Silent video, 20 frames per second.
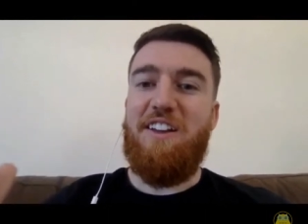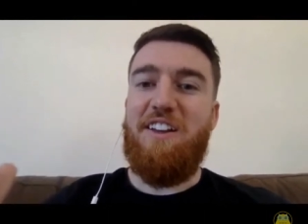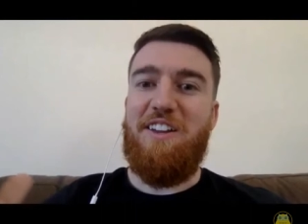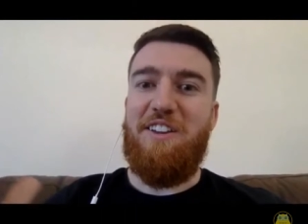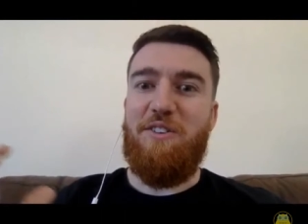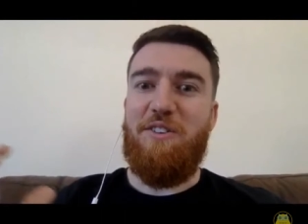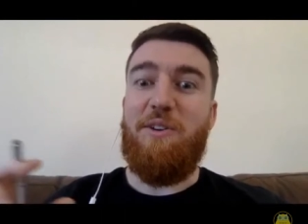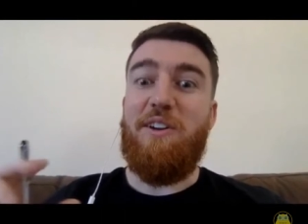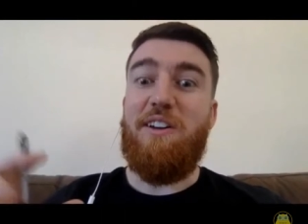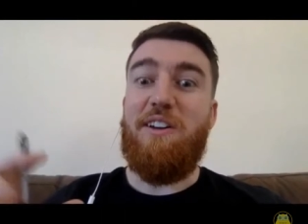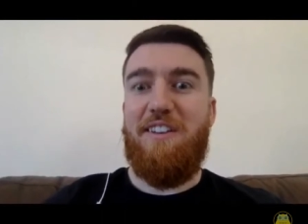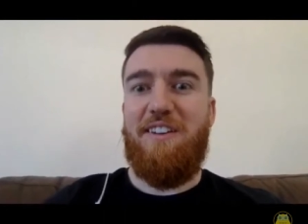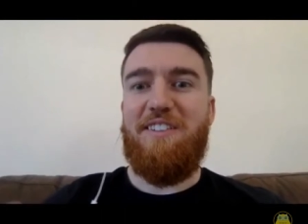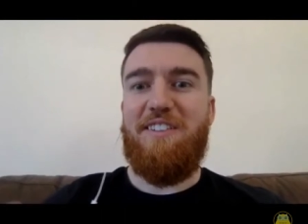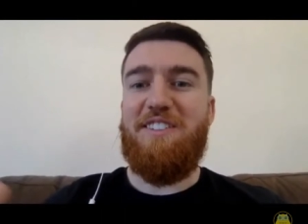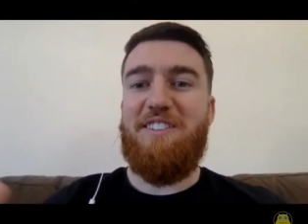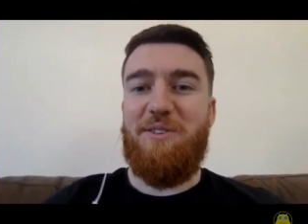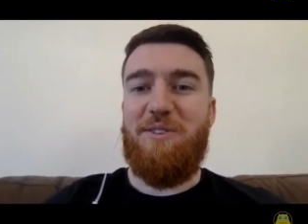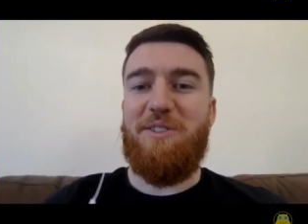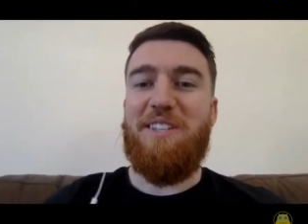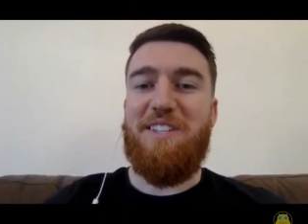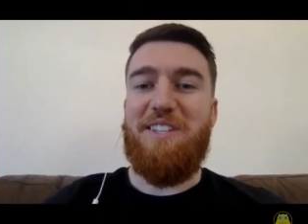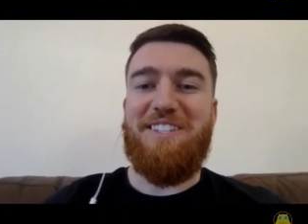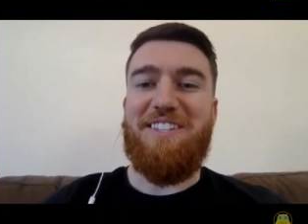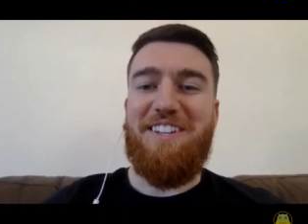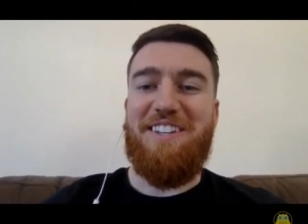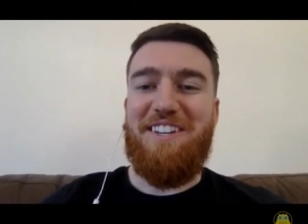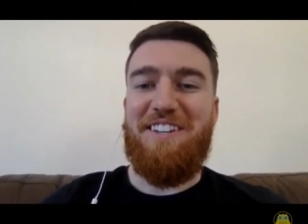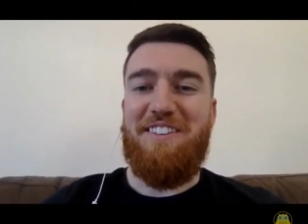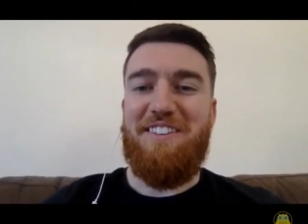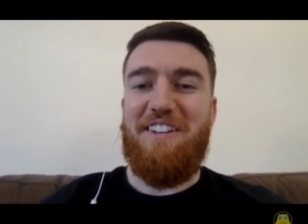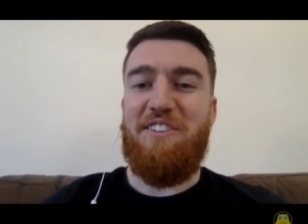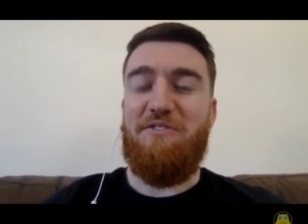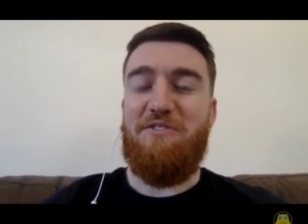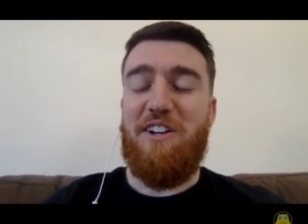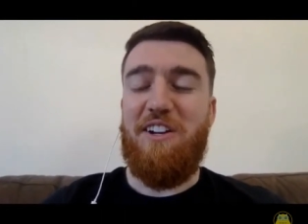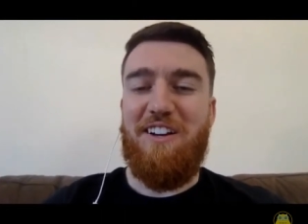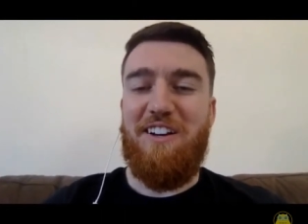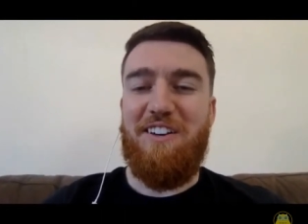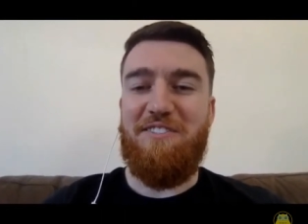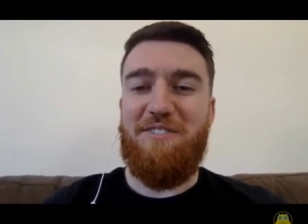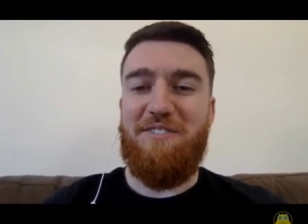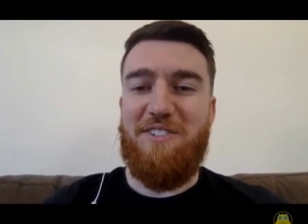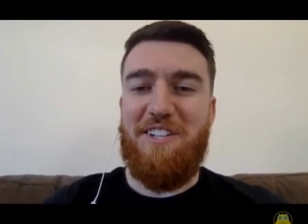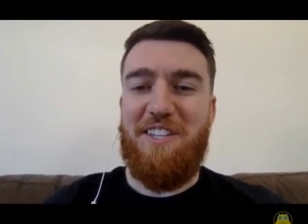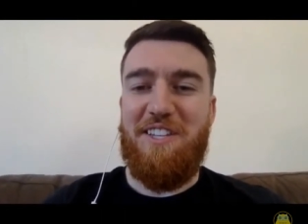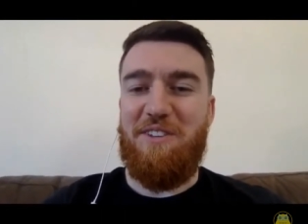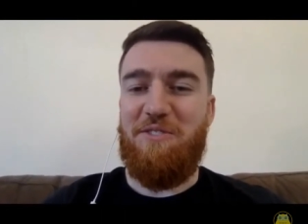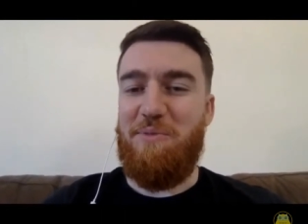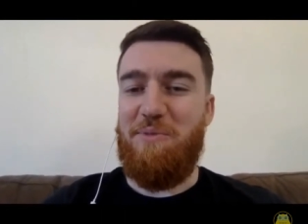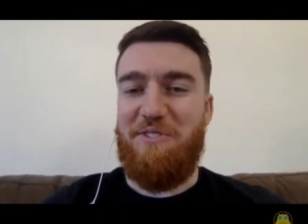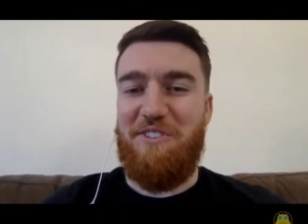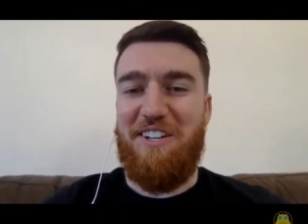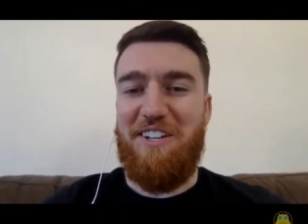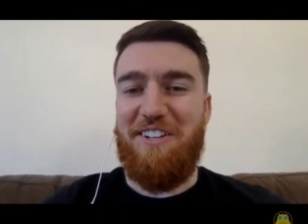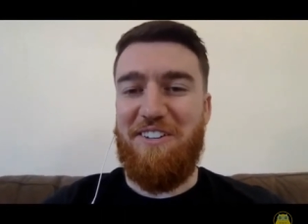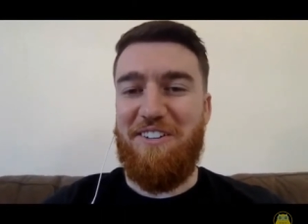you know, doing this in, in real life, which I think will be really cool.